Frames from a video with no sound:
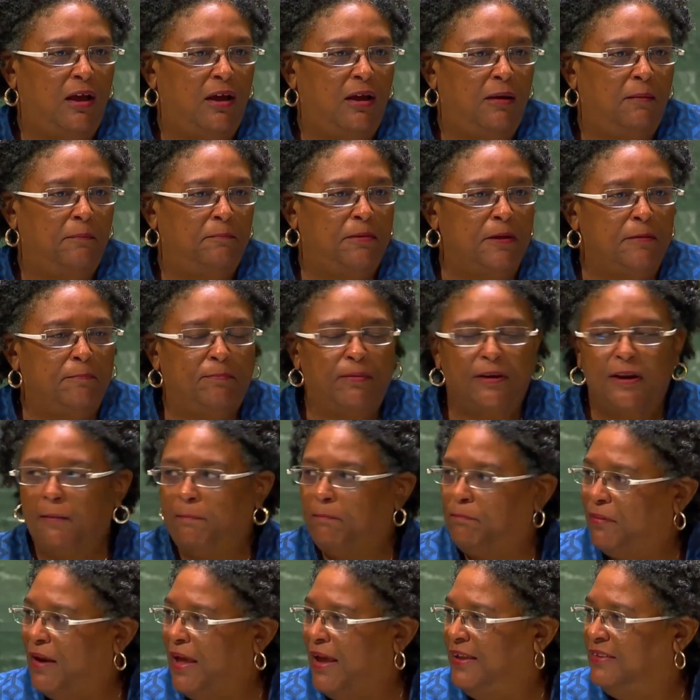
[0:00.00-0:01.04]
people
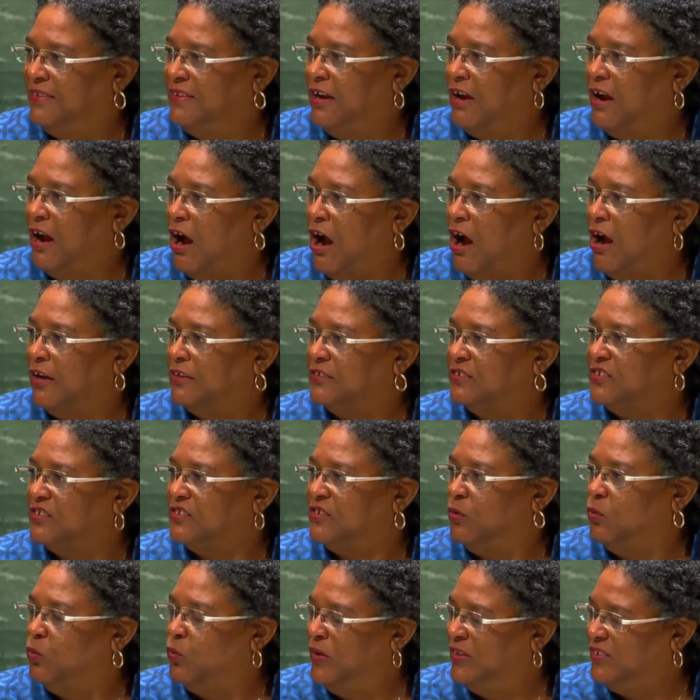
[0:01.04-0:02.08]
apply their hearts
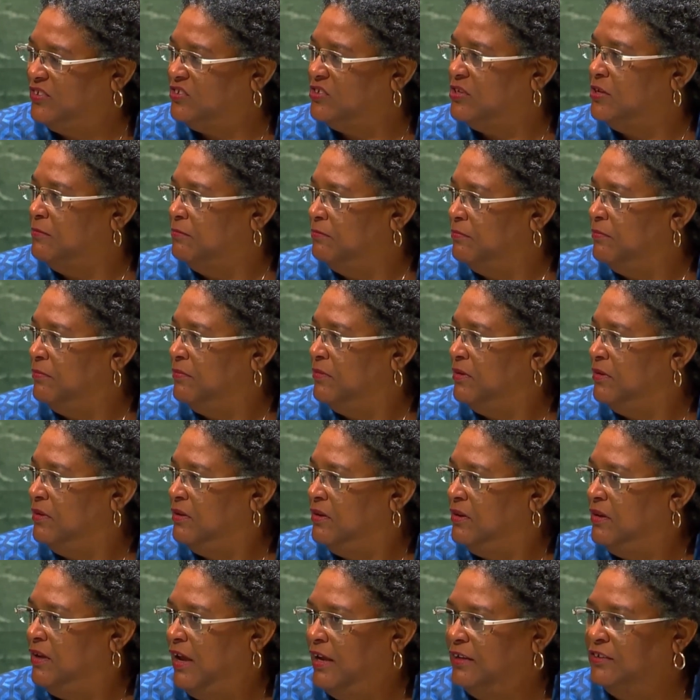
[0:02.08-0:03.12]
to wisdom
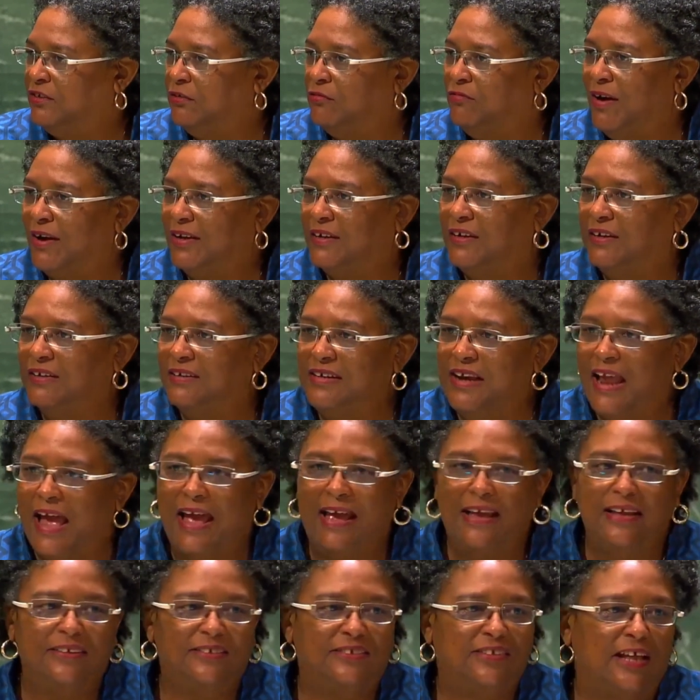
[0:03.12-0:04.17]
and to
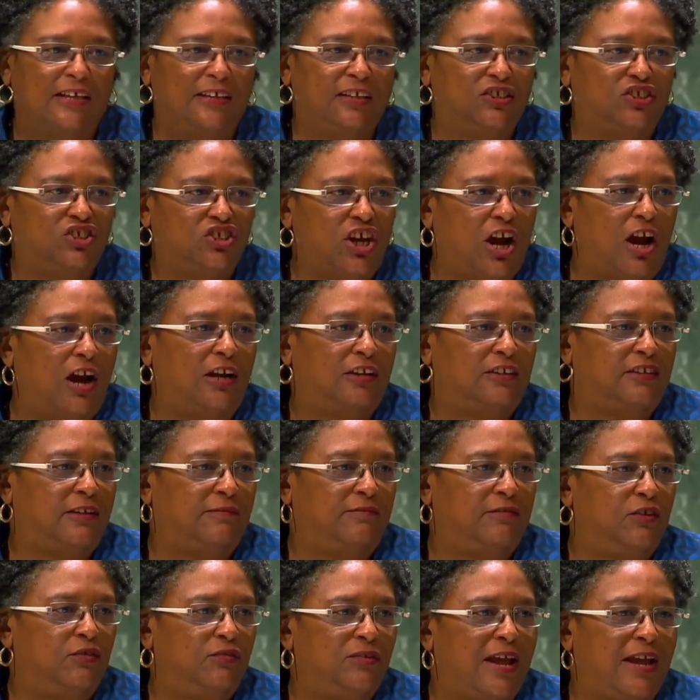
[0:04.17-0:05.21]
recognize that the Charter of
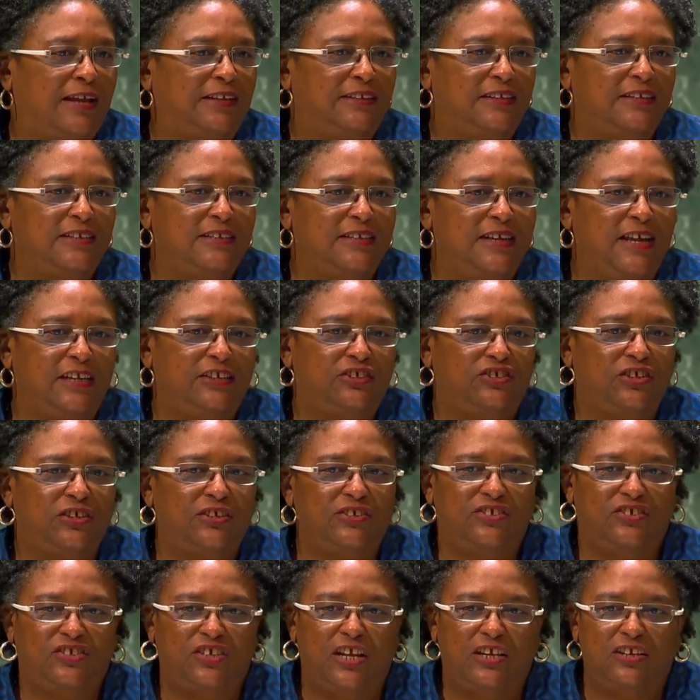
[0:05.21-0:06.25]
the United
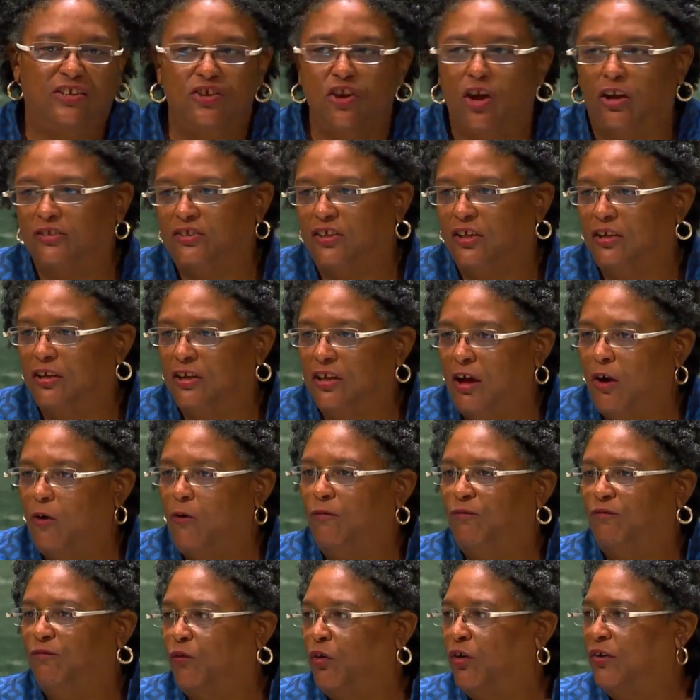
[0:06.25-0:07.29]
Nations did not allow
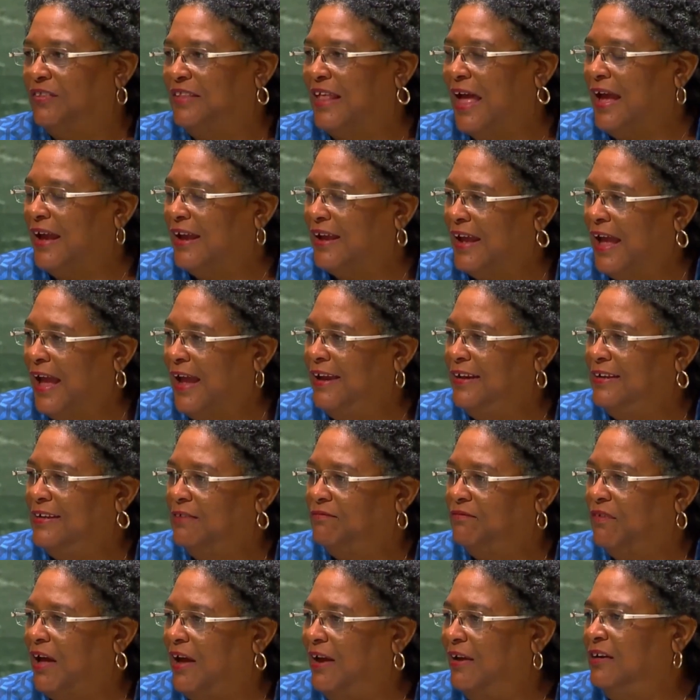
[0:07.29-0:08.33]
for that kind
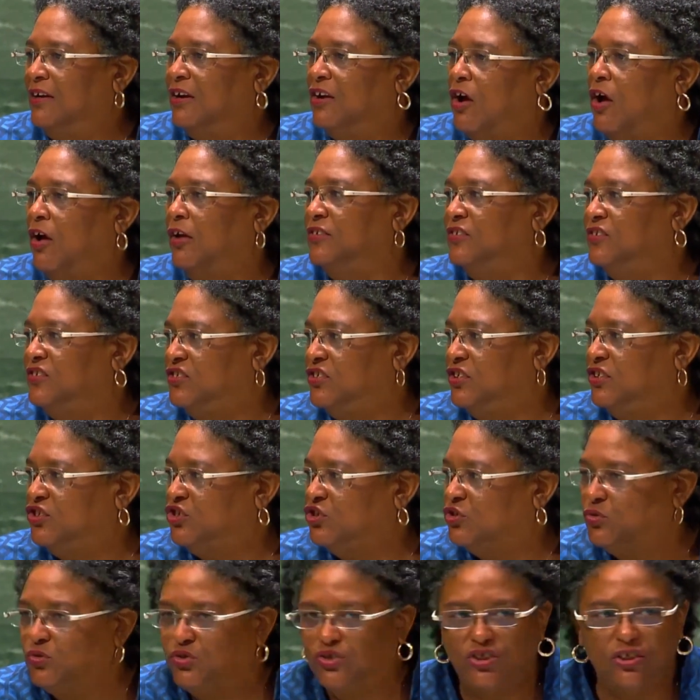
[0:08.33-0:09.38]
of
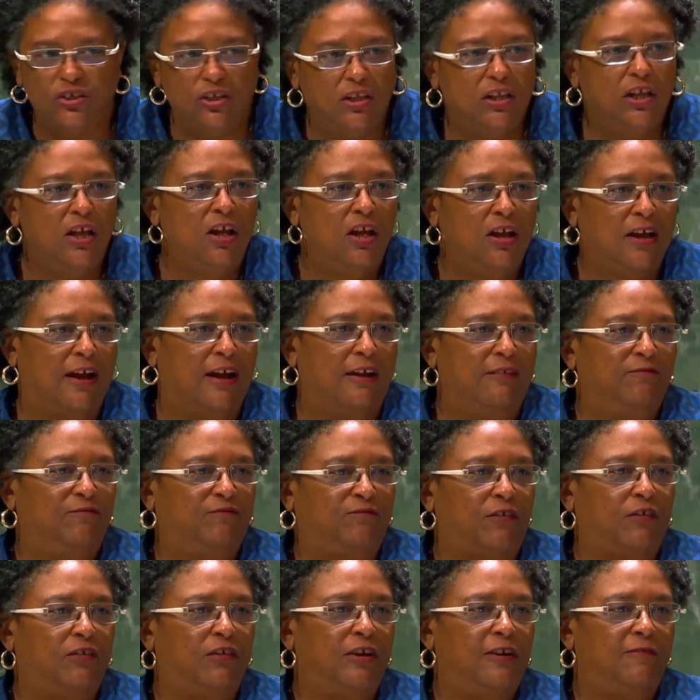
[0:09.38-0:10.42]
unconstitutional
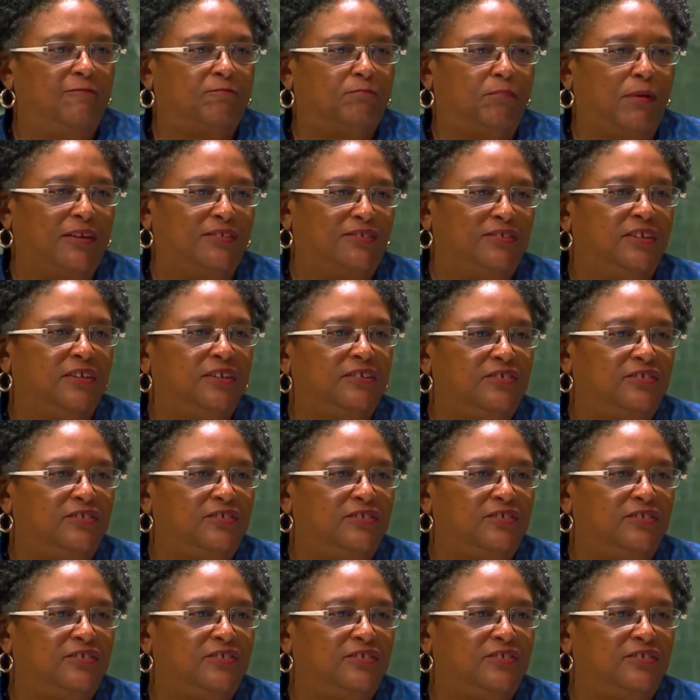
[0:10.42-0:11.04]
conferral of presidency